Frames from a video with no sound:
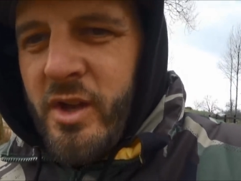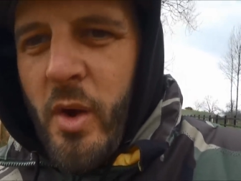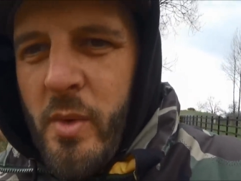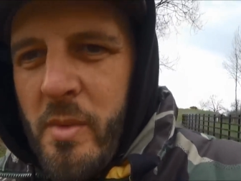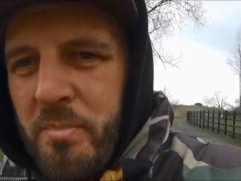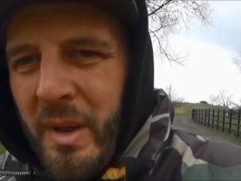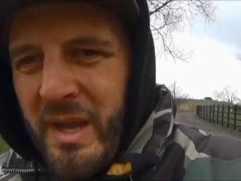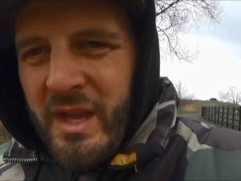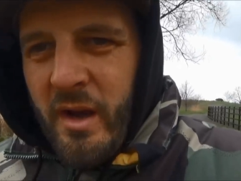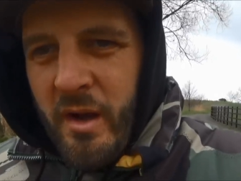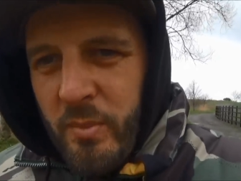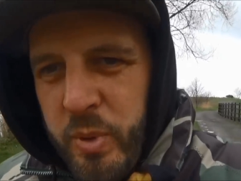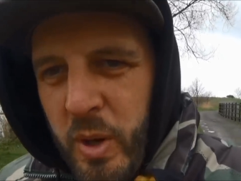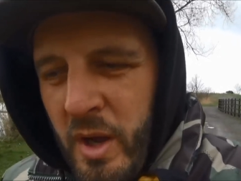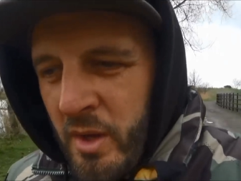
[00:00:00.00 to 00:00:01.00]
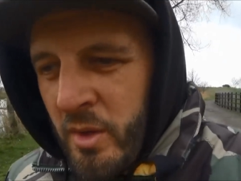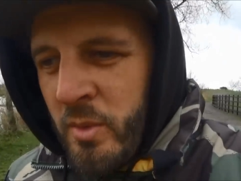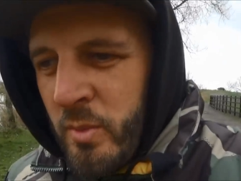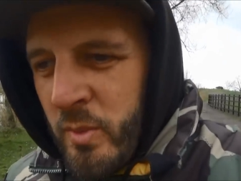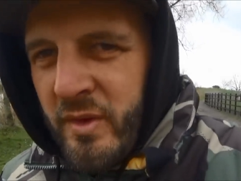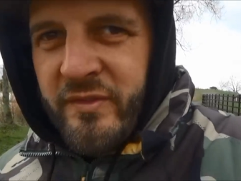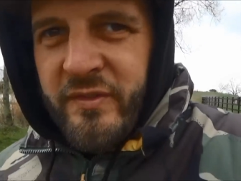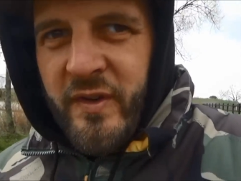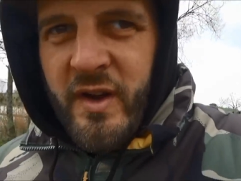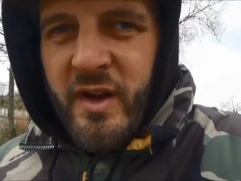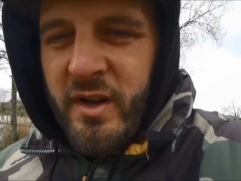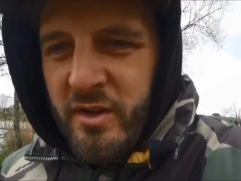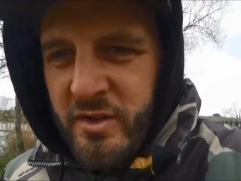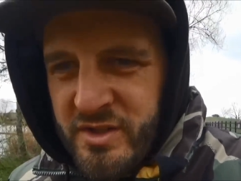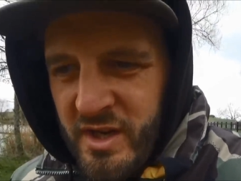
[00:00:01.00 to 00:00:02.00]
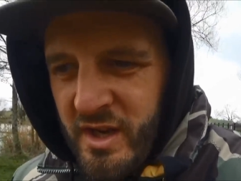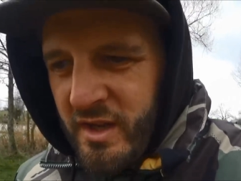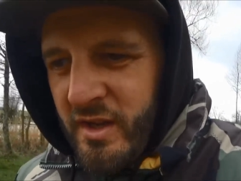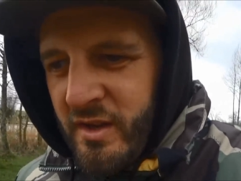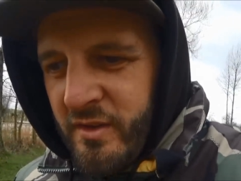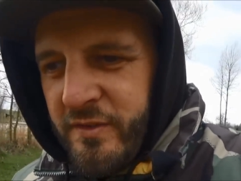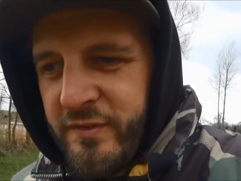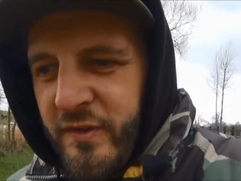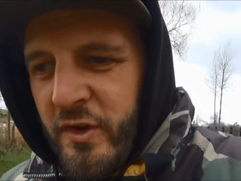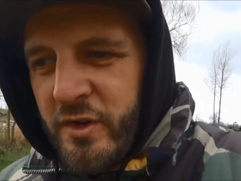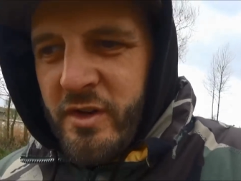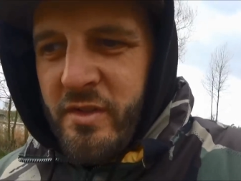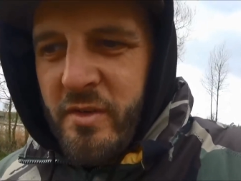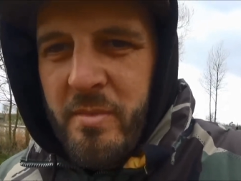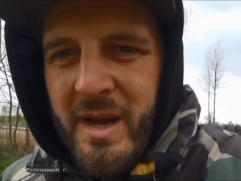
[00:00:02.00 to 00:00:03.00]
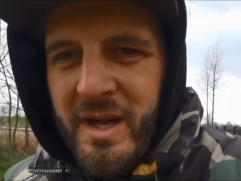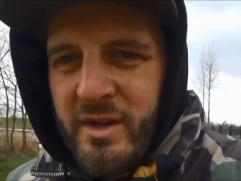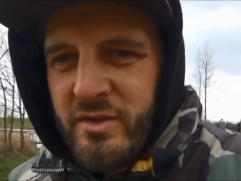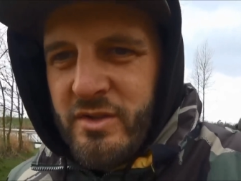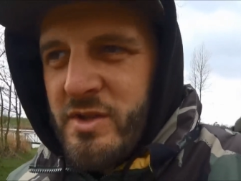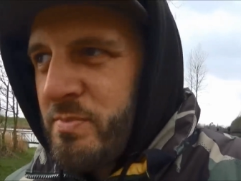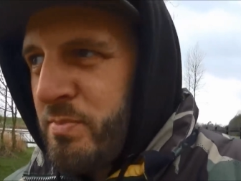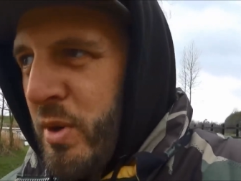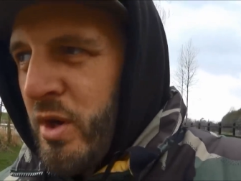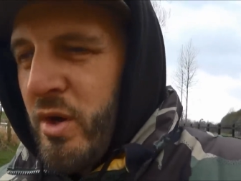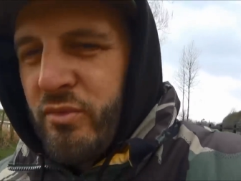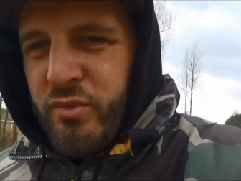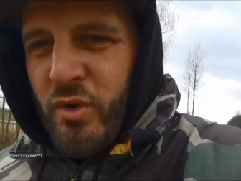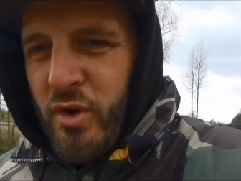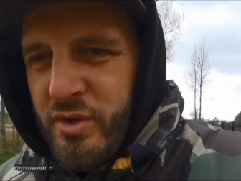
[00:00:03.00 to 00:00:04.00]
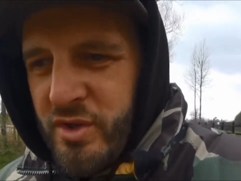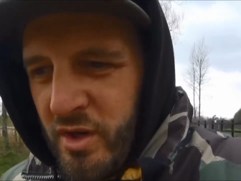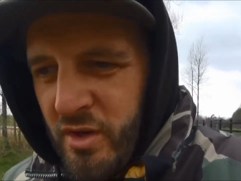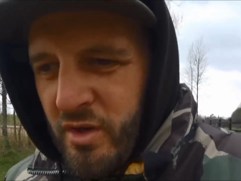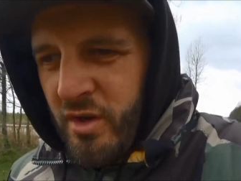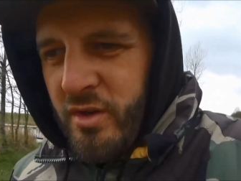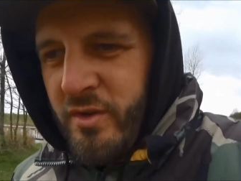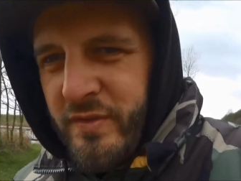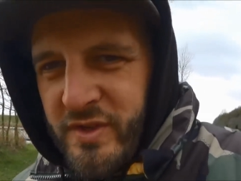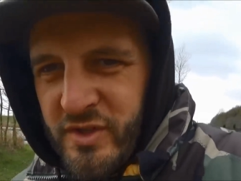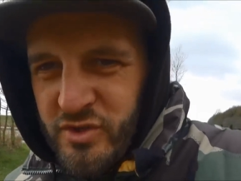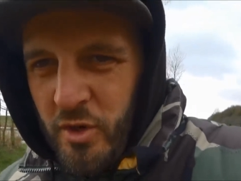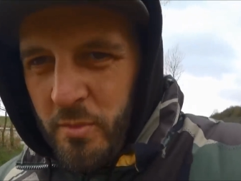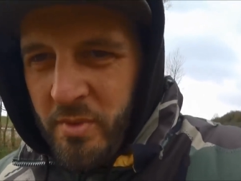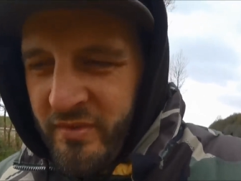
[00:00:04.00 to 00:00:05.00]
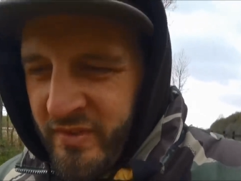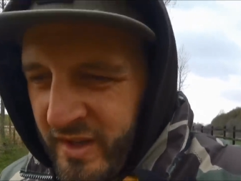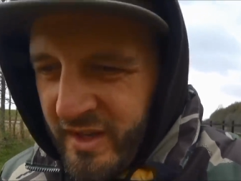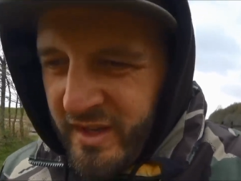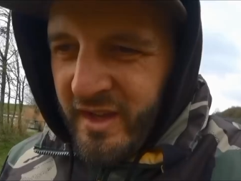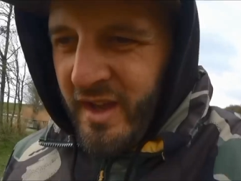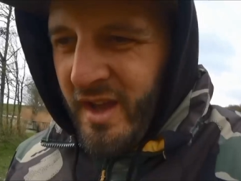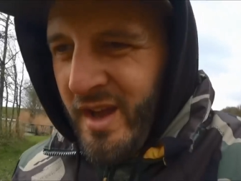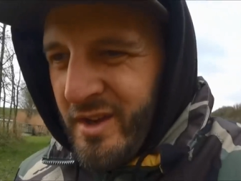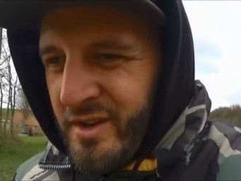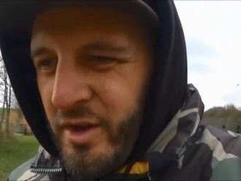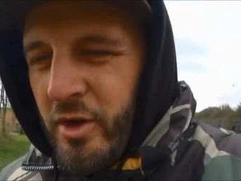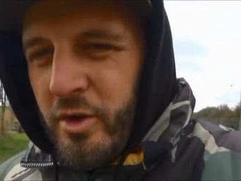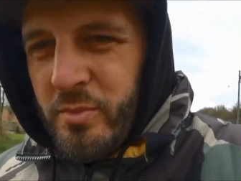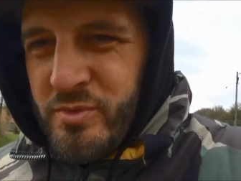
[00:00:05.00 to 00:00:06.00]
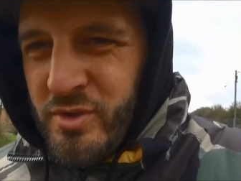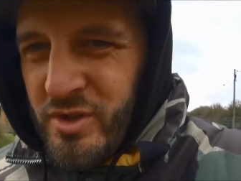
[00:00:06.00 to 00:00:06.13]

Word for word: go and bait up with, like I say, 1/3 of the maggots per rod over the top of it, and hope